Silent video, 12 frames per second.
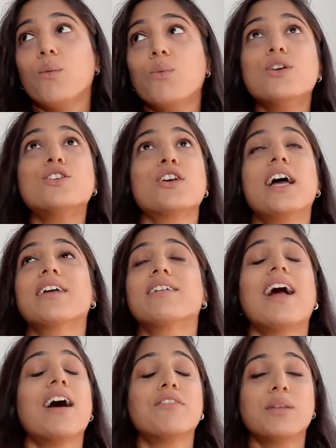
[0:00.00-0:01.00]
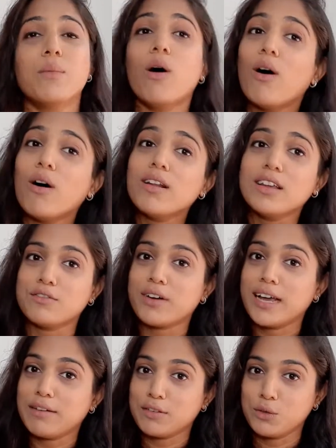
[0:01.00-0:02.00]
wish I could have them all if
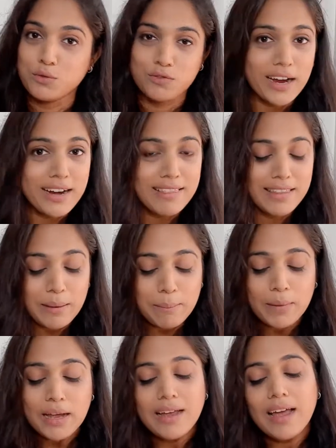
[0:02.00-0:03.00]
I ever do find them.